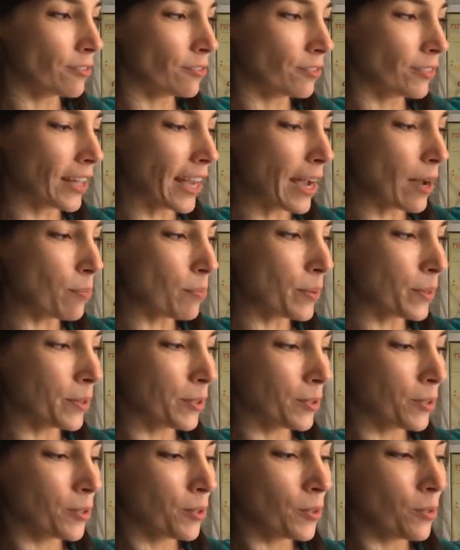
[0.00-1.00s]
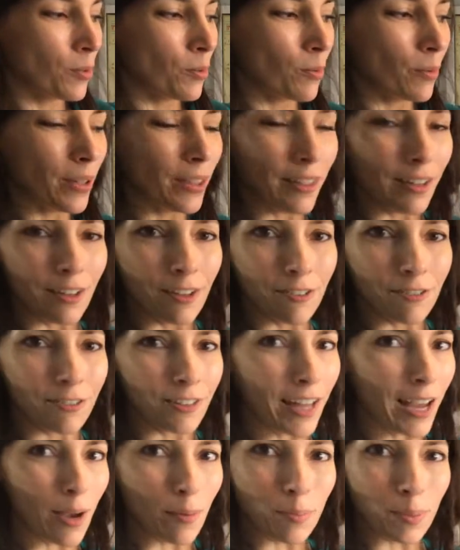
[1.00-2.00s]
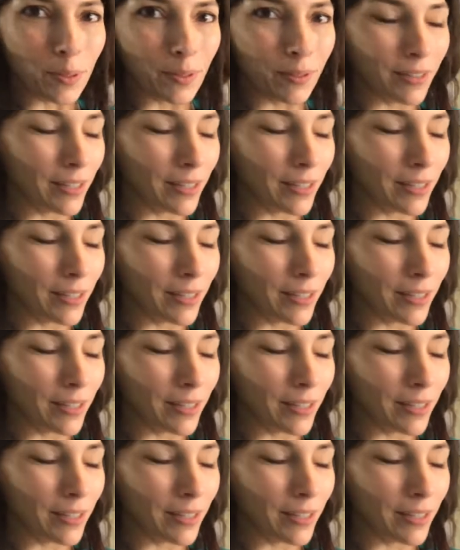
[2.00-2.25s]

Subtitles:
flap within a flap.